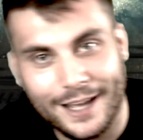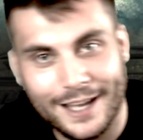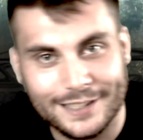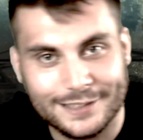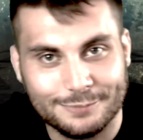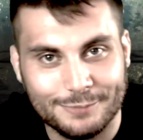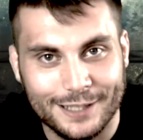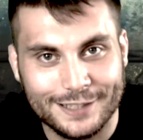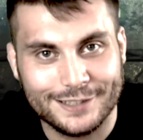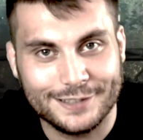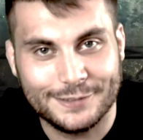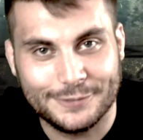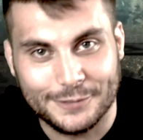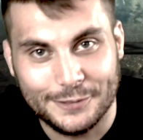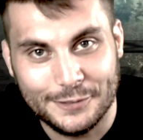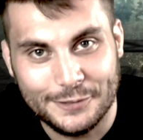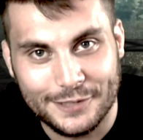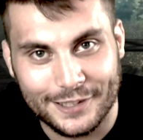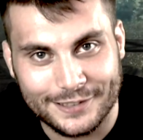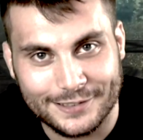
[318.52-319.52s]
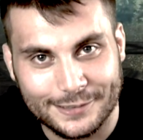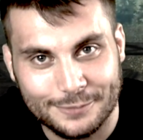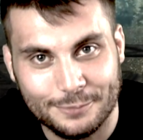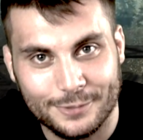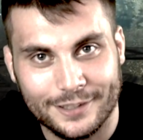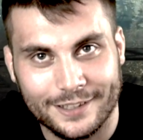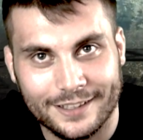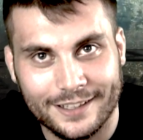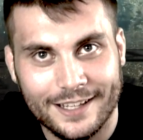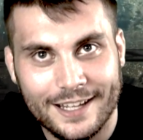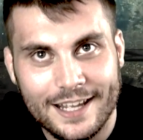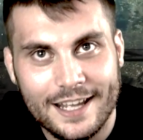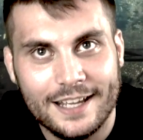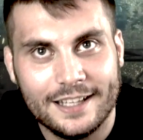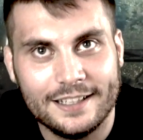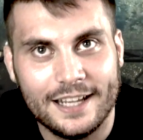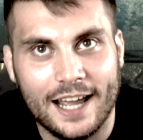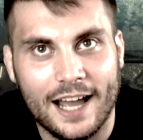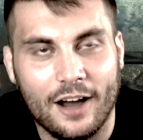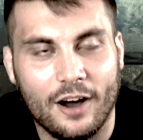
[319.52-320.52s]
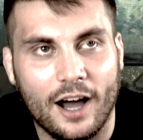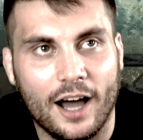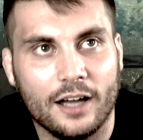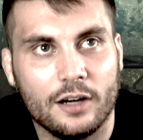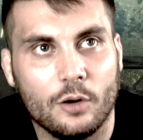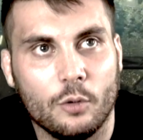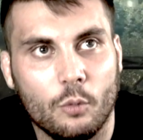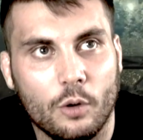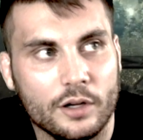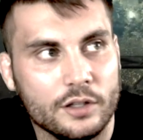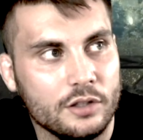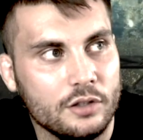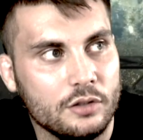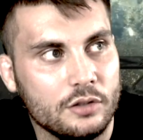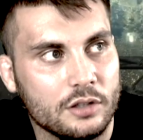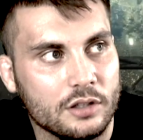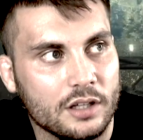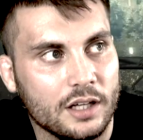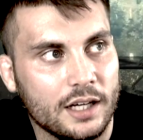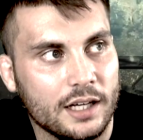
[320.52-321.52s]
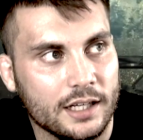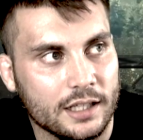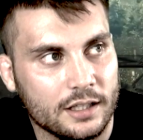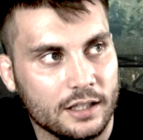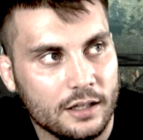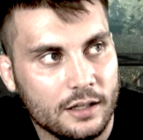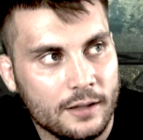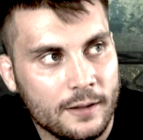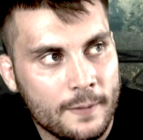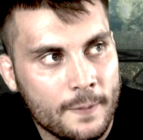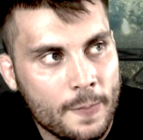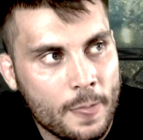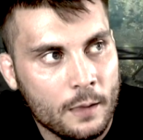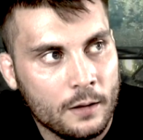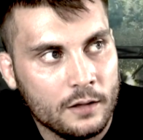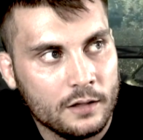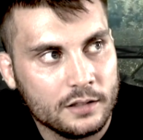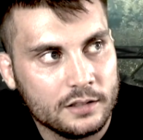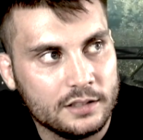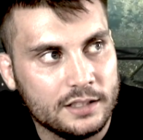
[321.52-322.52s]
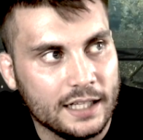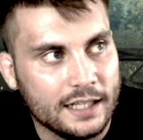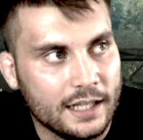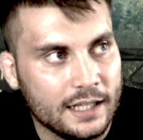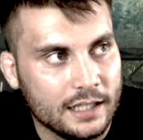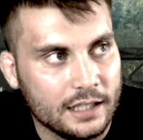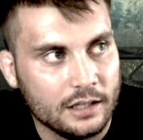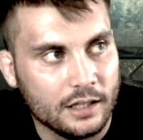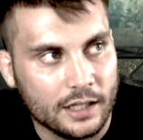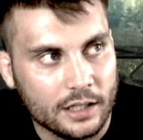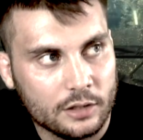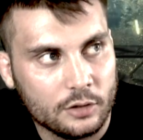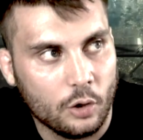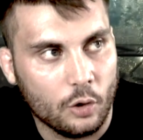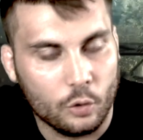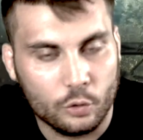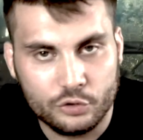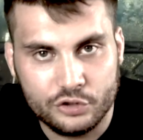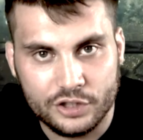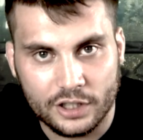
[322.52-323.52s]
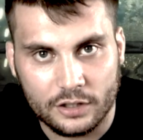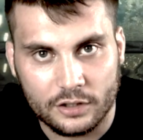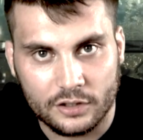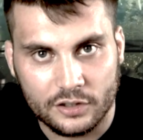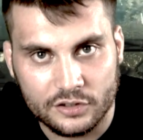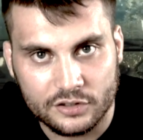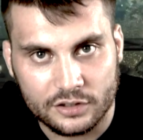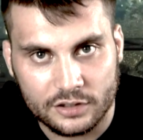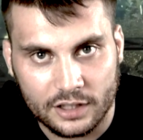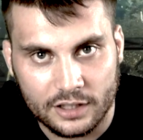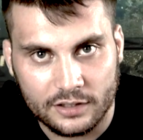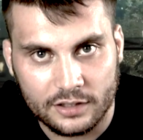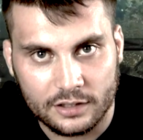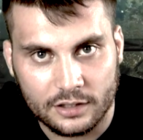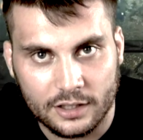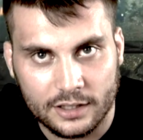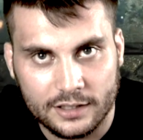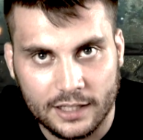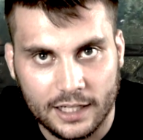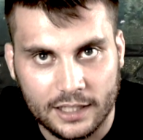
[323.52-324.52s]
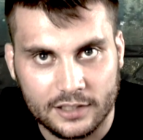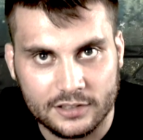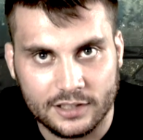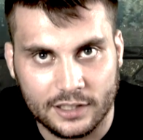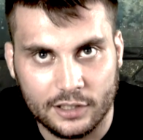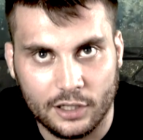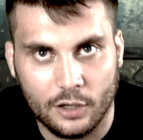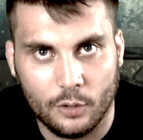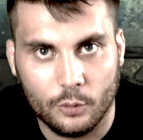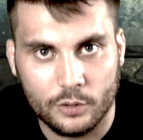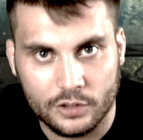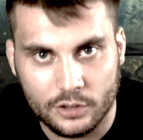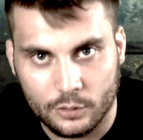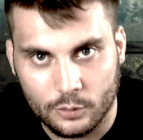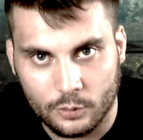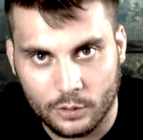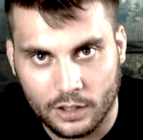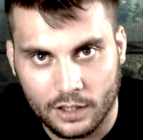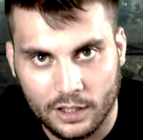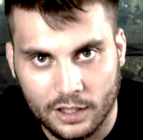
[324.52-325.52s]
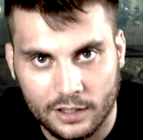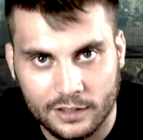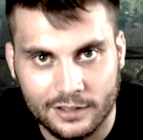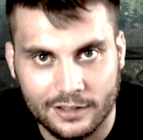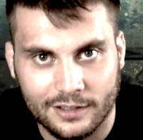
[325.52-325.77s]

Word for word: last message for you, Justin Burke. Now, I don't want you to like get any like cold jitters or anything like that because I know when you uh,